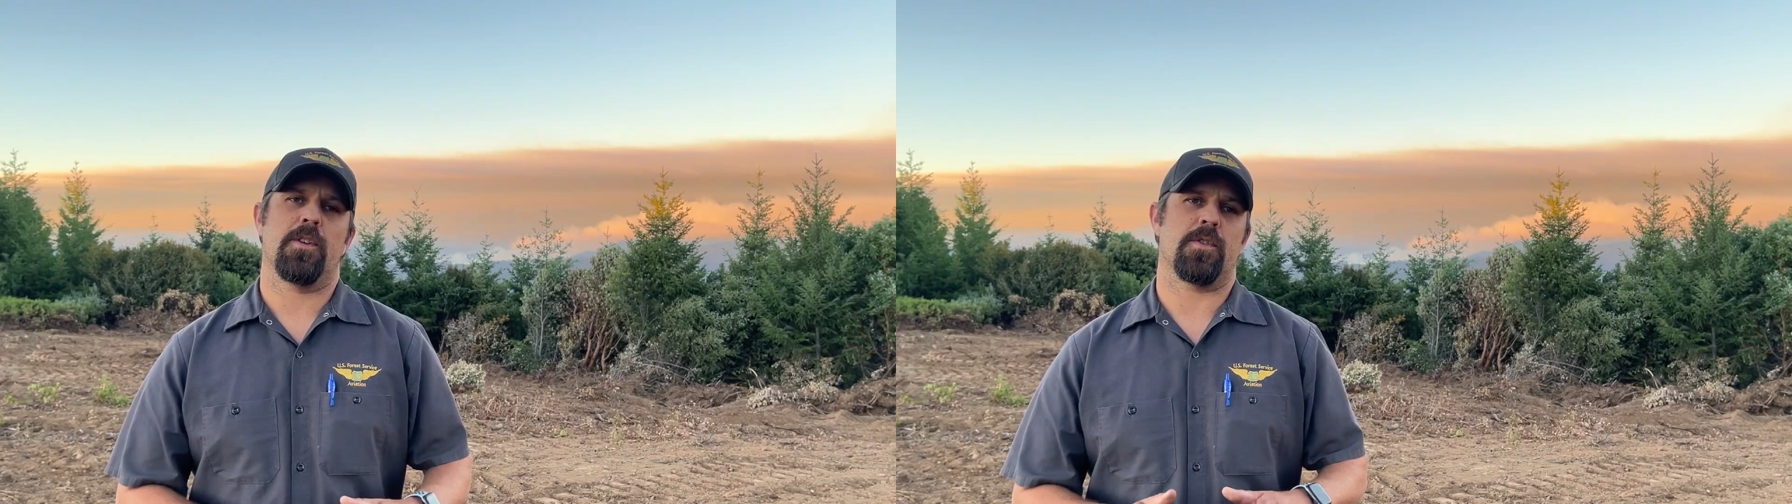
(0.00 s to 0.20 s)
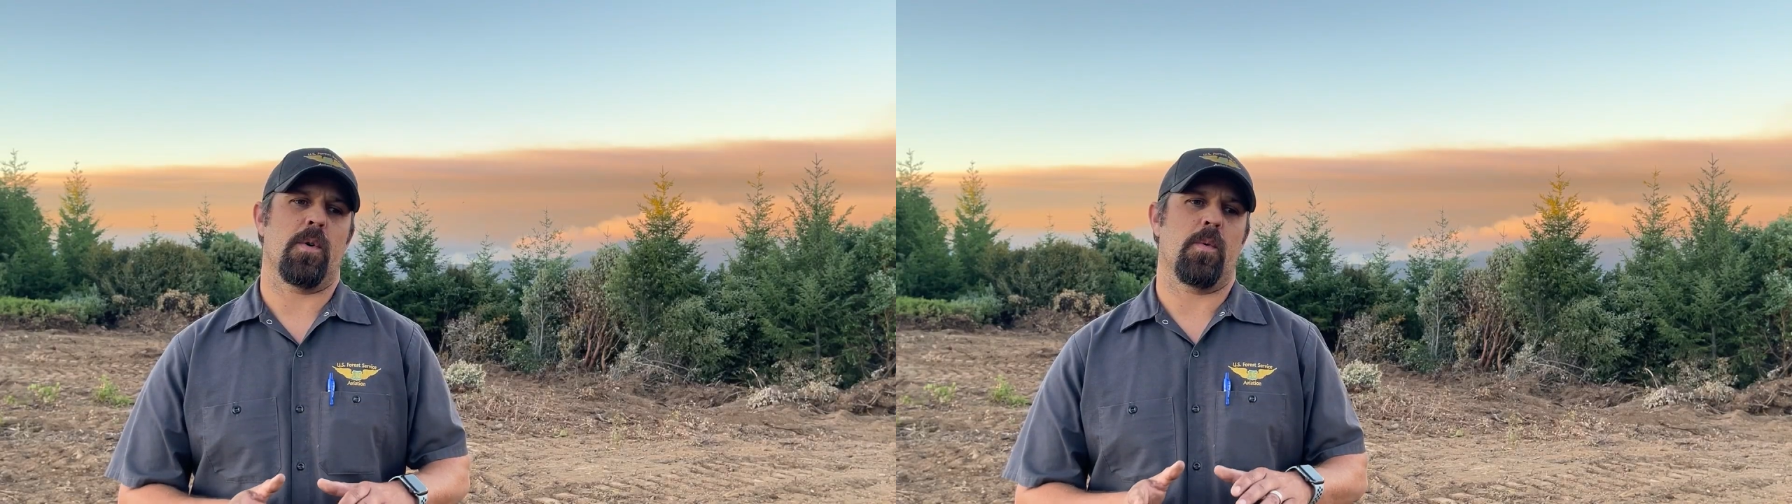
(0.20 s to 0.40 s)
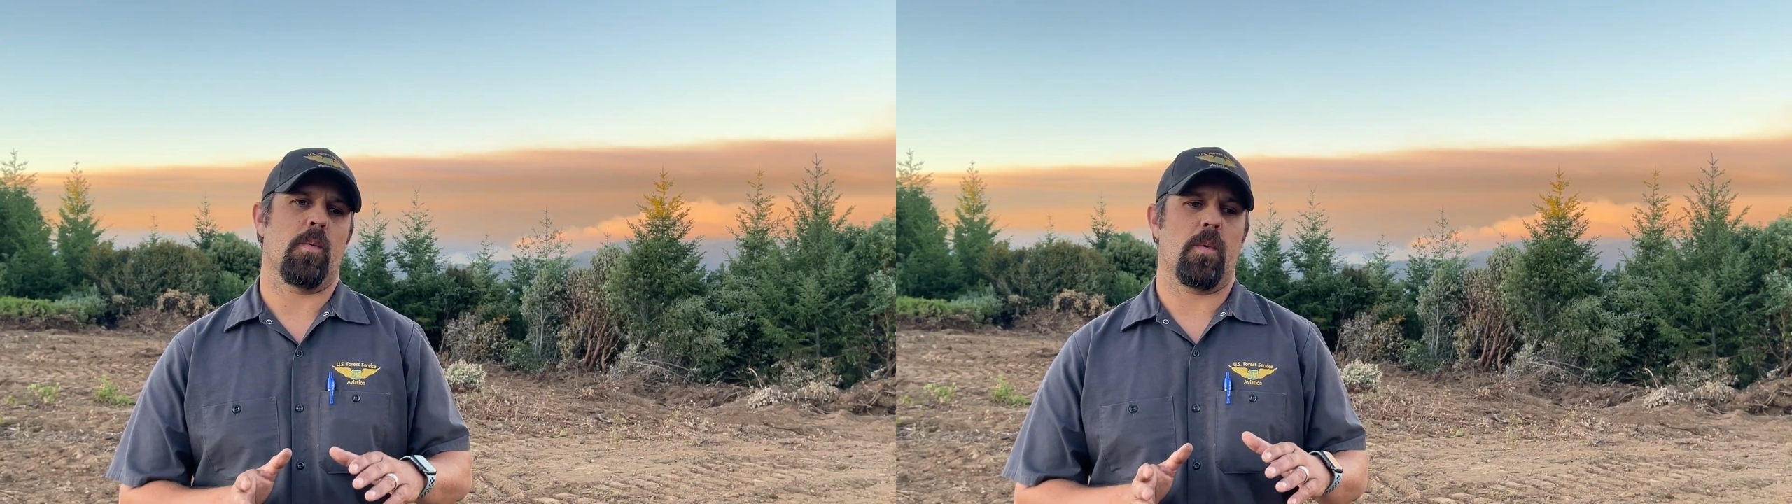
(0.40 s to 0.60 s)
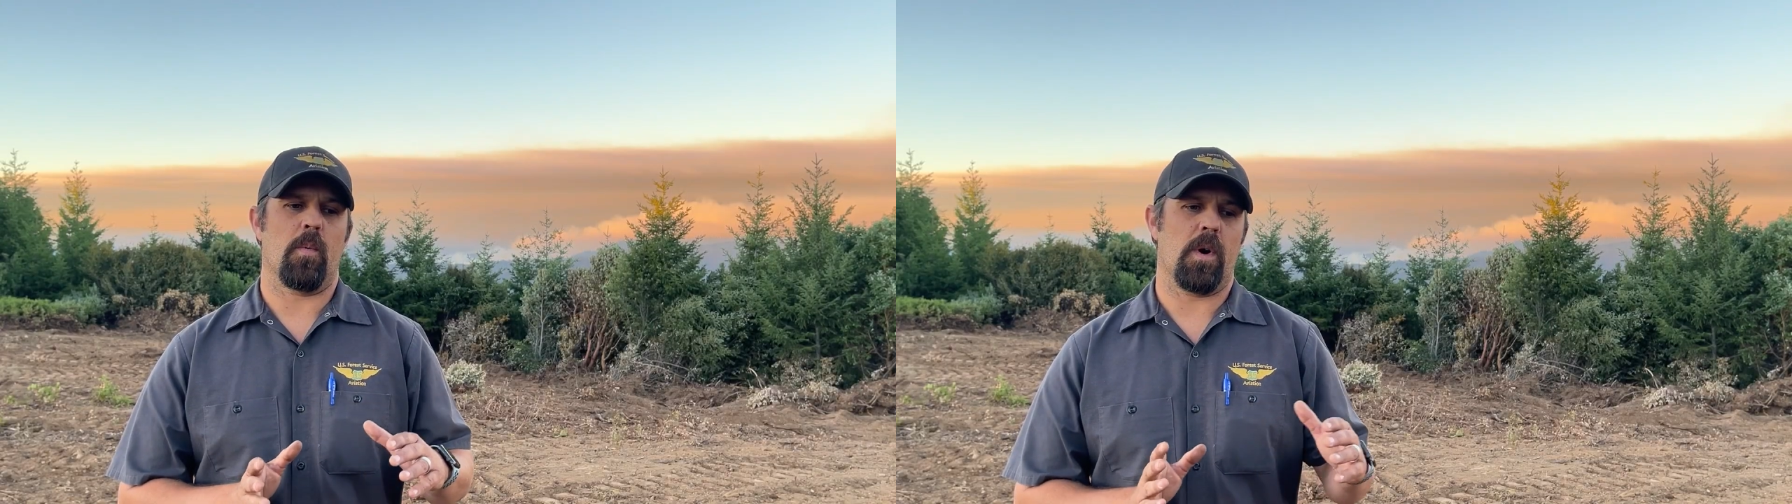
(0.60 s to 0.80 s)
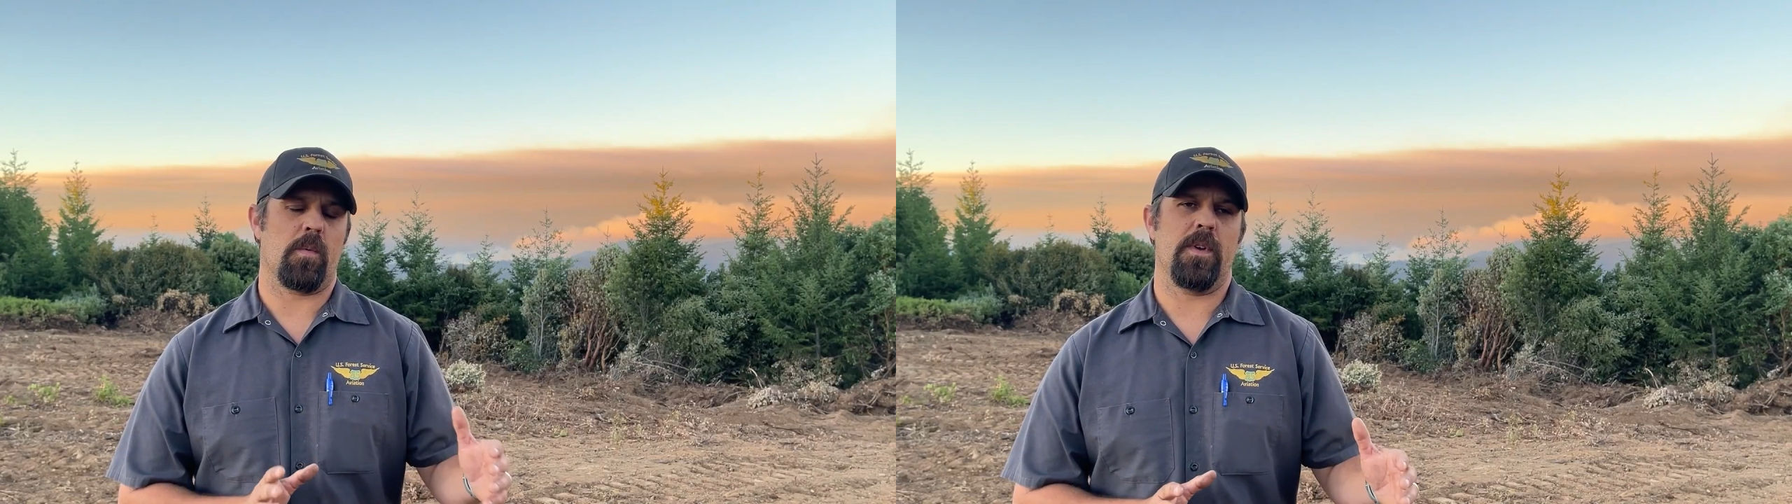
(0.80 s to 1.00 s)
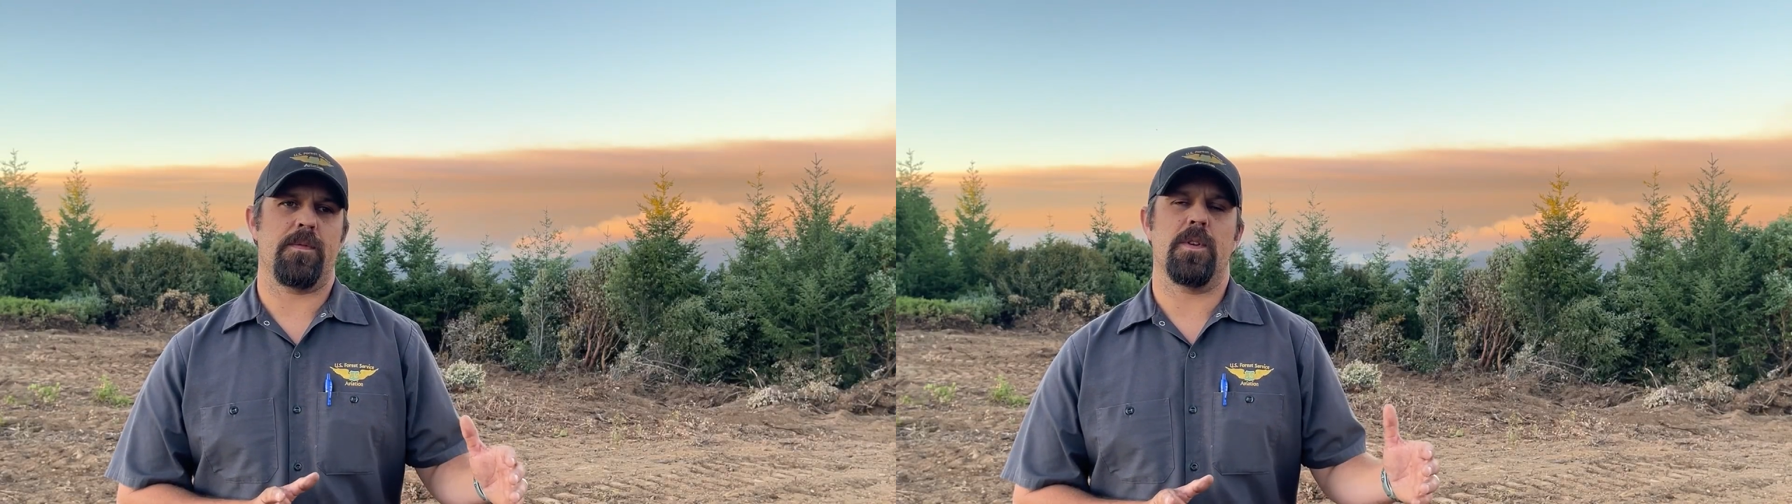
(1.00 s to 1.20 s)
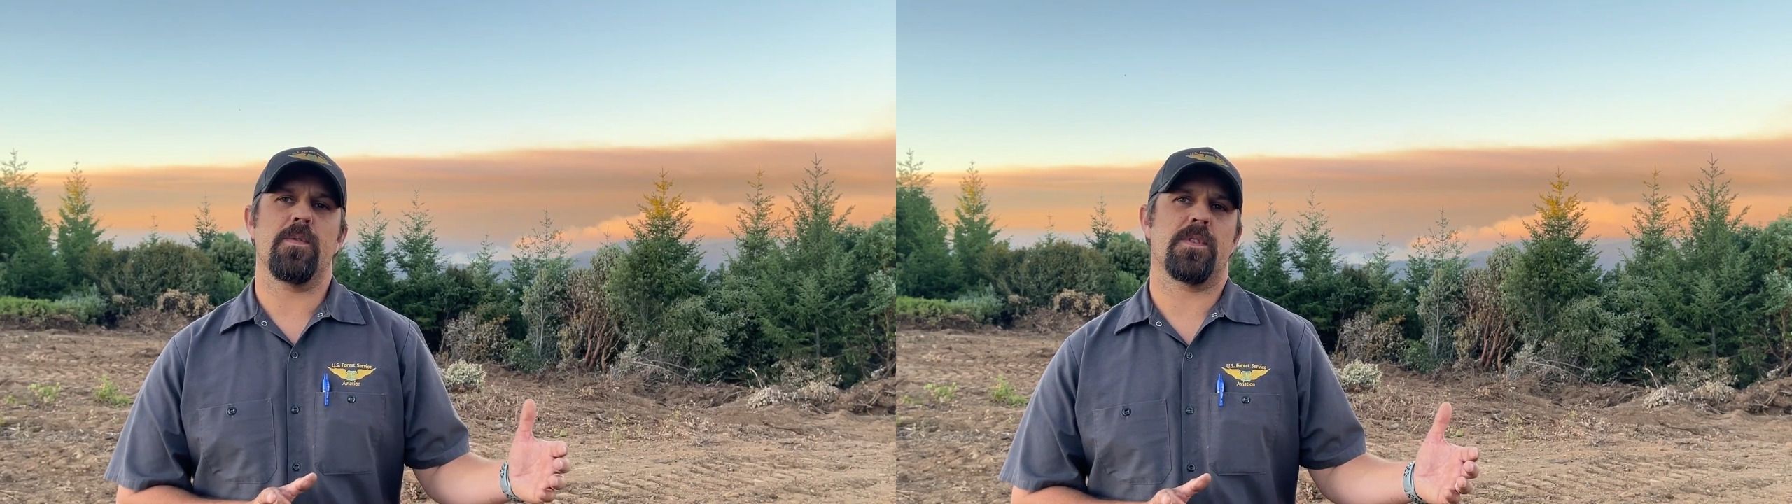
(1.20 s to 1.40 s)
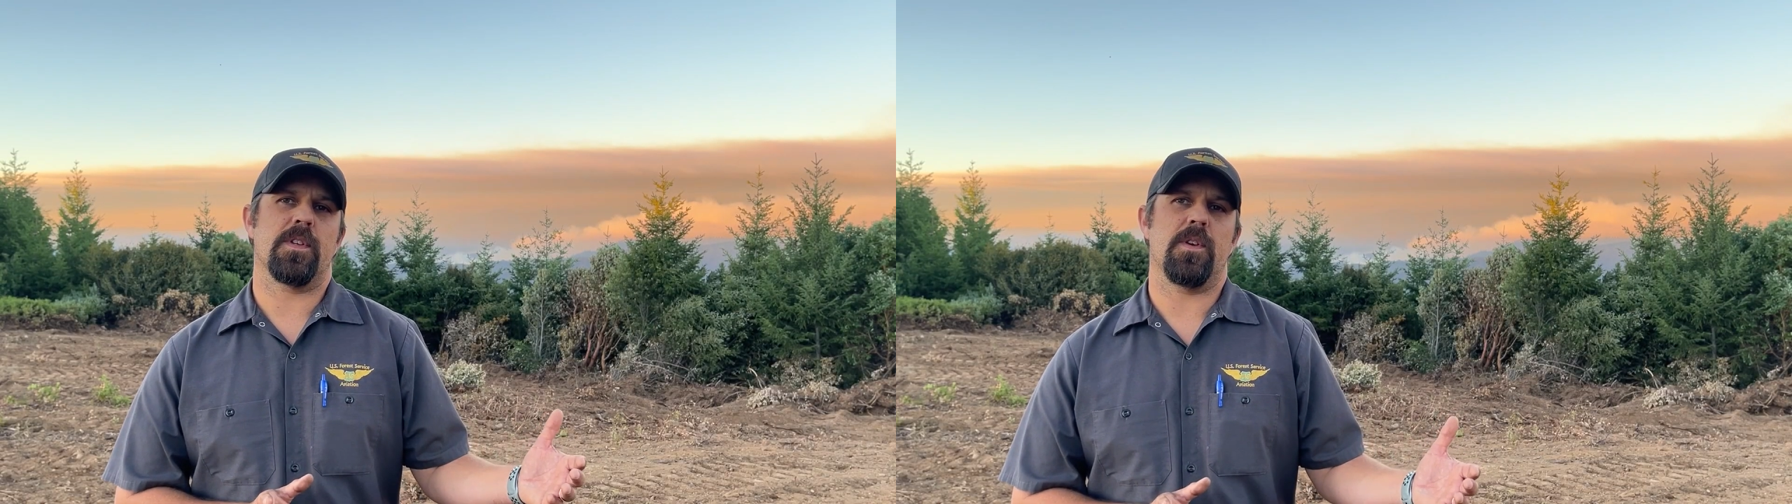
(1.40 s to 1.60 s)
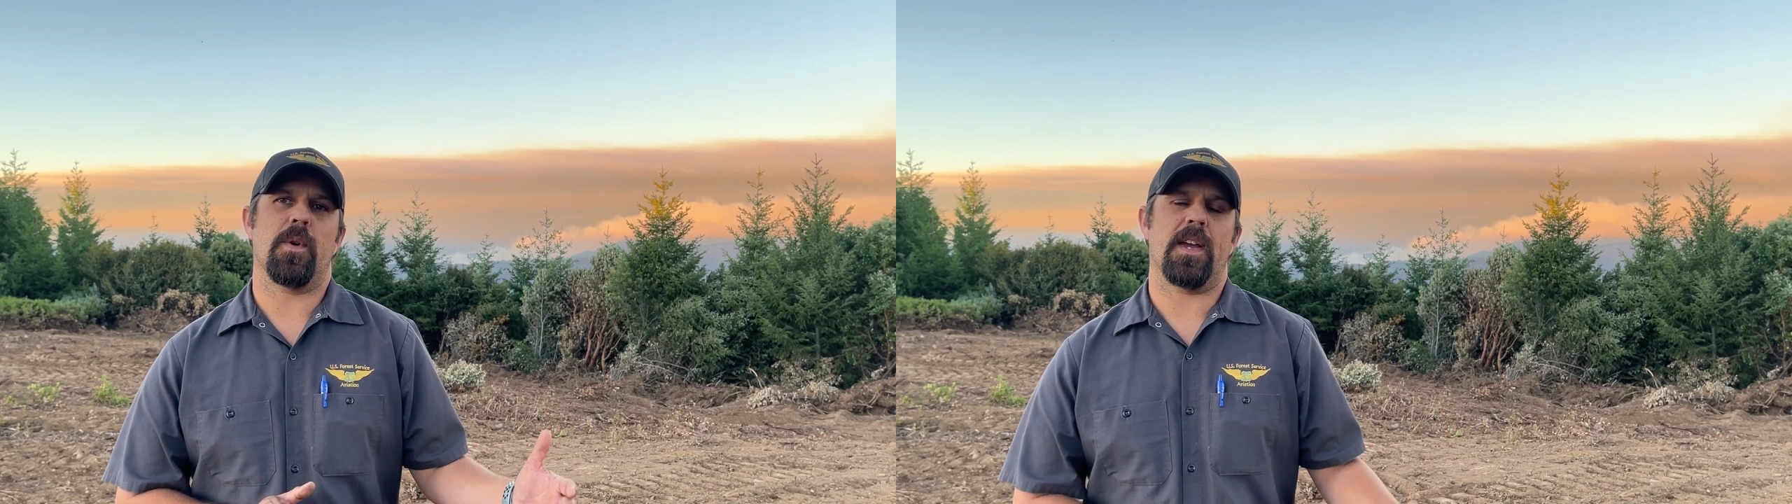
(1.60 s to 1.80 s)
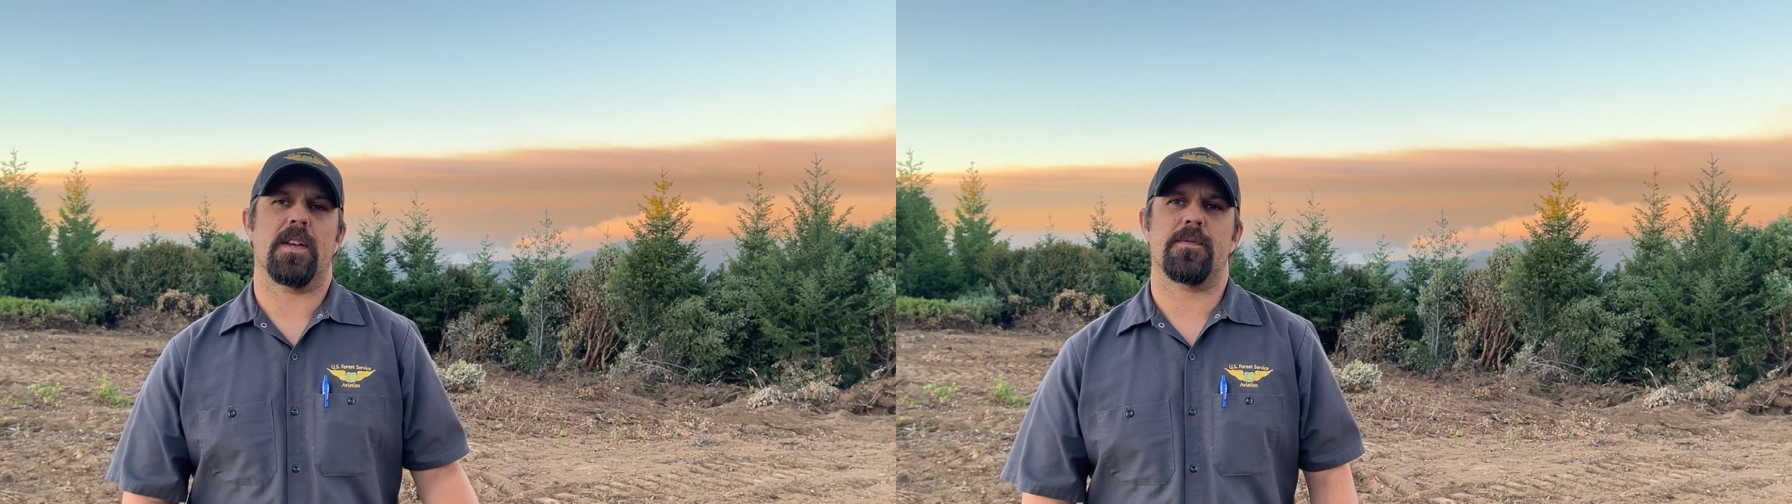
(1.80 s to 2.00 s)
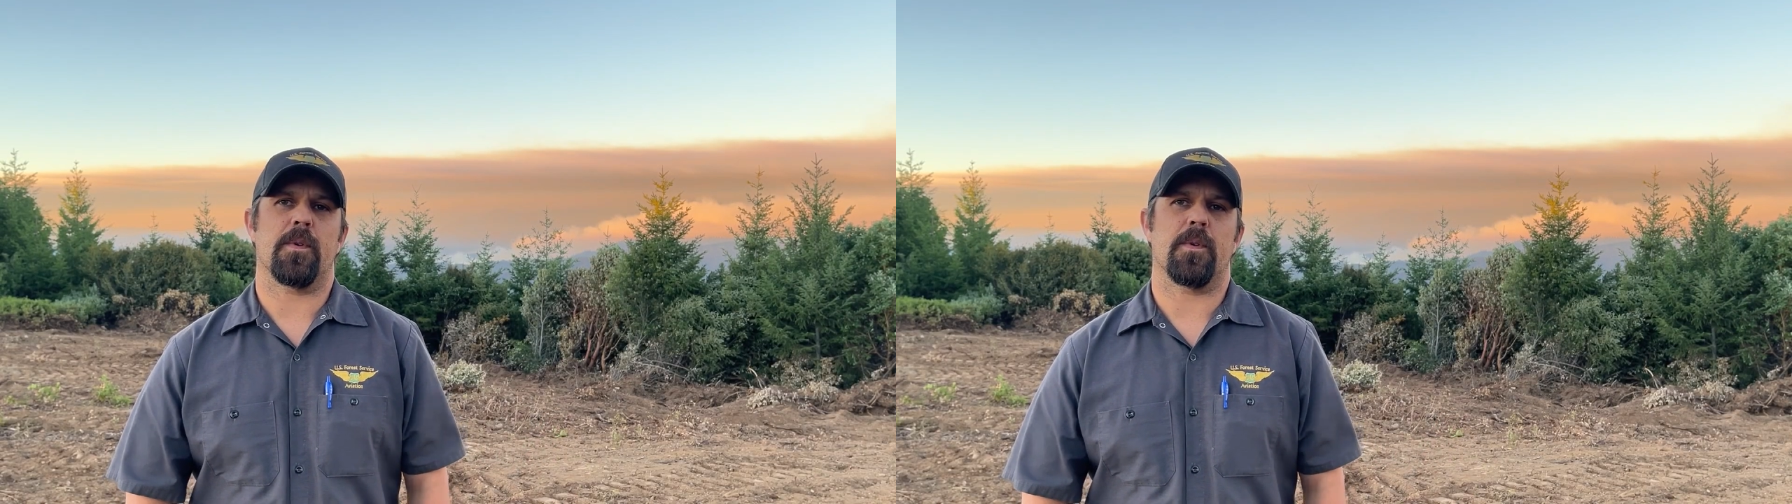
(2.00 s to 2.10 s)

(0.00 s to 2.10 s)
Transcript: So what we've used the UAS